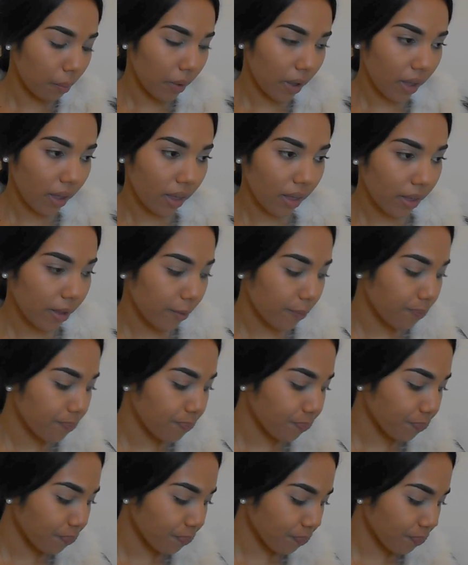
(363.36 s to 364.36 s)
my
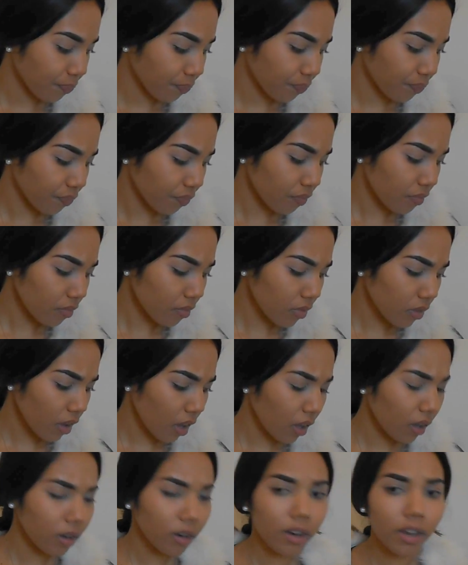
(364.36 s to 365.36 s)

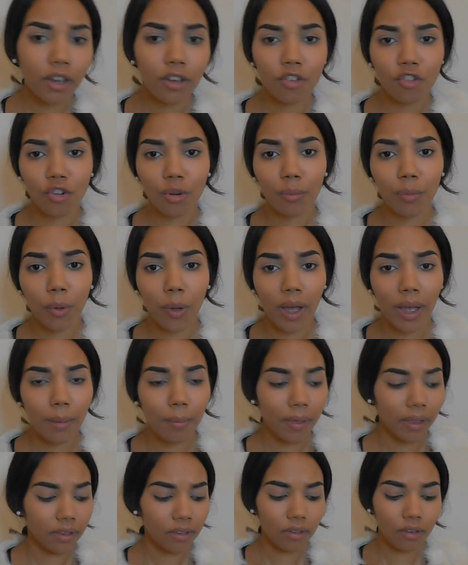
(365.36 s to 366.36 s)
NYX Jumbo
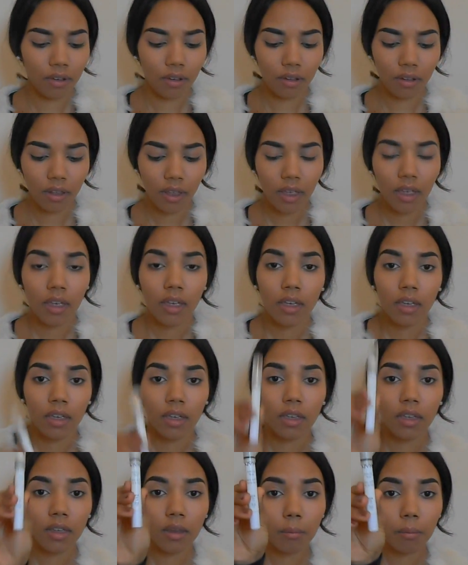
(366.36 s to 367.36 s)
Eye Pencil
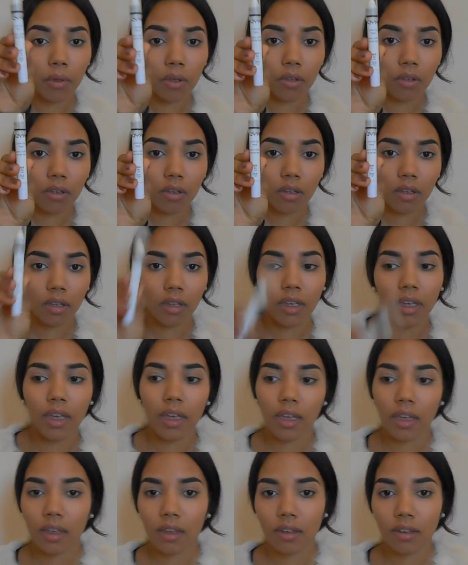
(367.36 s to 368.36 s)
in Milk,
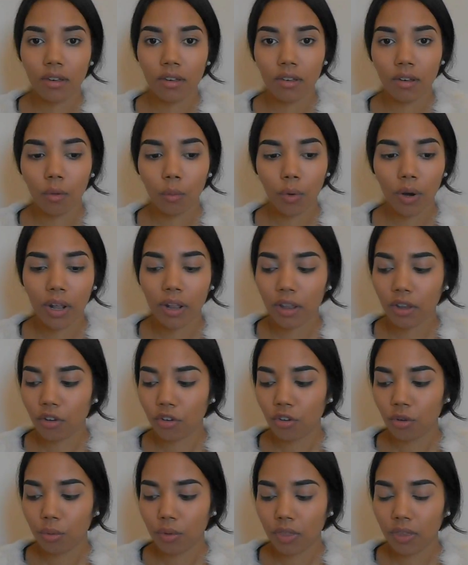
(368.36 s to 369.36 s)
and what I like
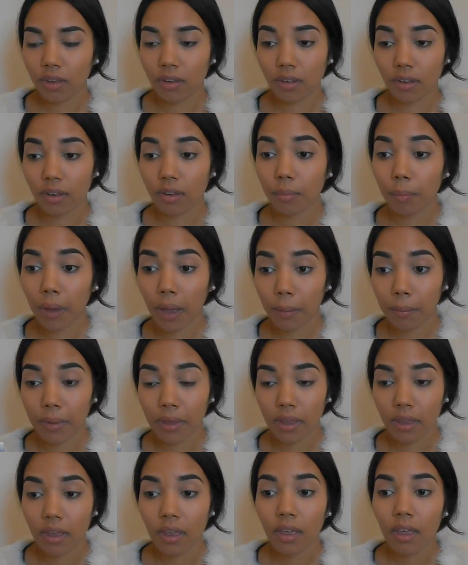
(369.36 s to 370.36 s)
to do with this is pop
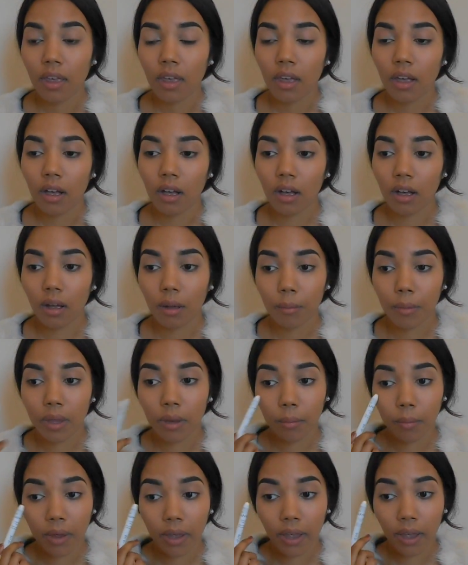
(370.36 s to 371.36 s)
it
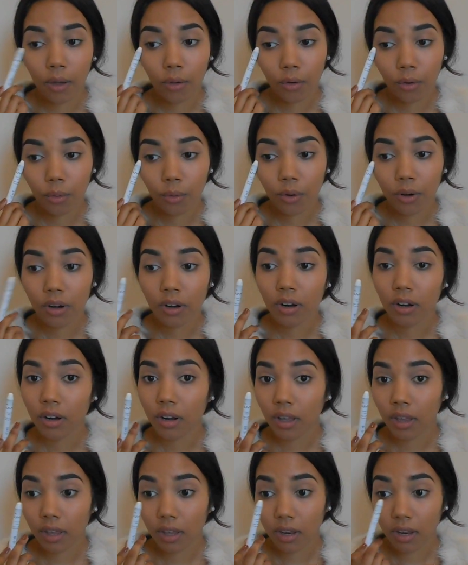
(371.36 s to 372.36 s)
in my outer
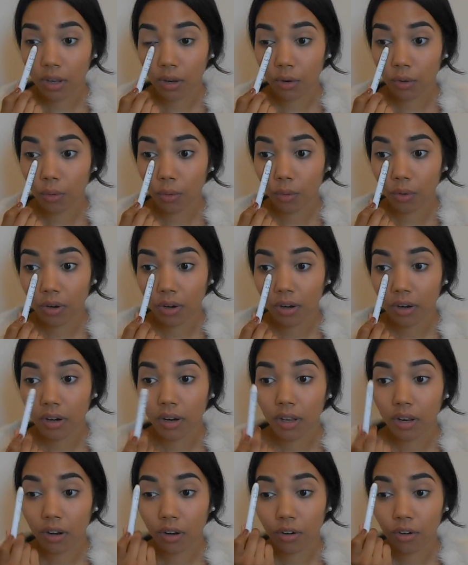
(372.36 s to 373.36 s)
corner and inner corner
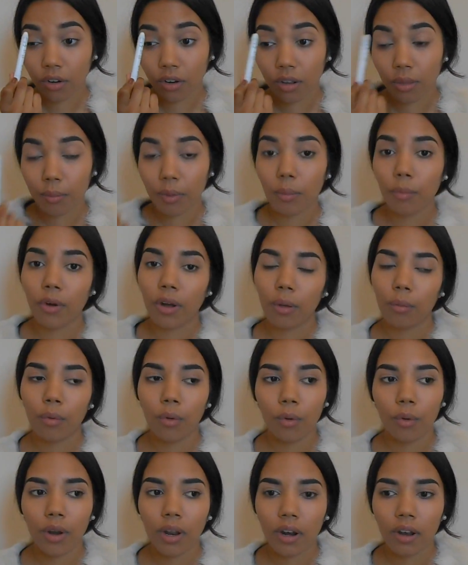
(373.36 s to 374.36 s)
and underneath my brow
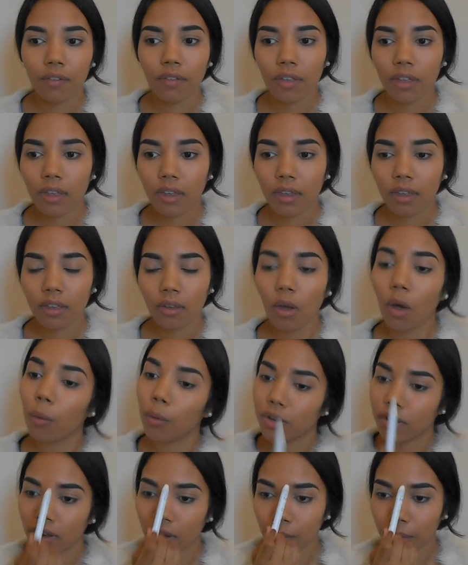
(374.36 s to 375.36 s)
bone, and I feel like,
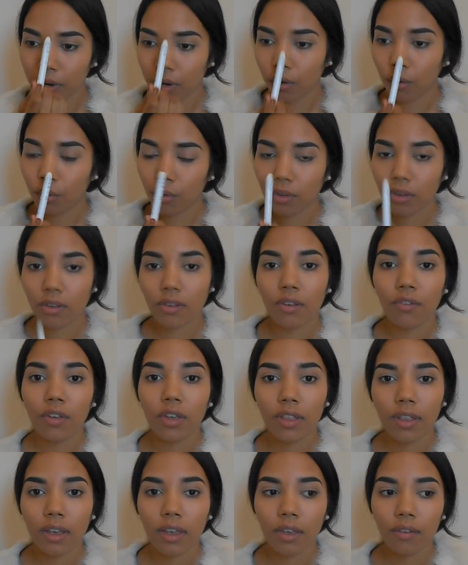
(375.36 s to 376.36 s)
oh, and down my nose, because I
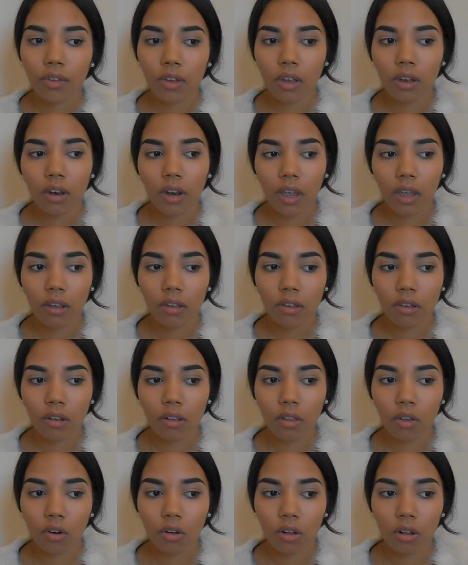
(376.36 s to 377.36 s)
feel like that gives a
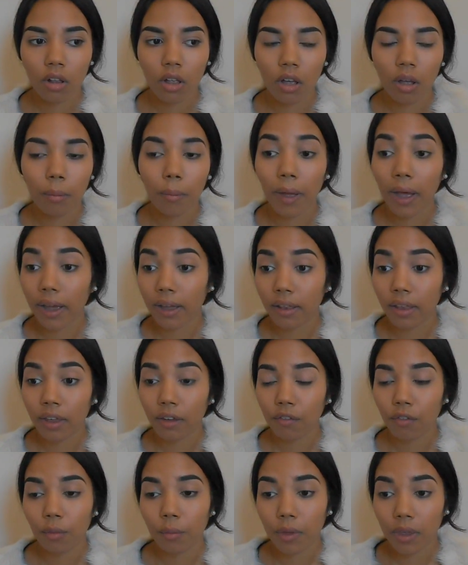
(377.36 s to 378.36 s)
nice little
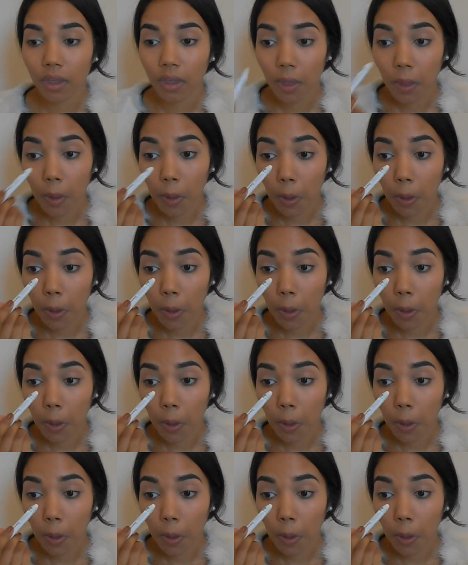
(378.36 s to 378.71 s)
highlight for me.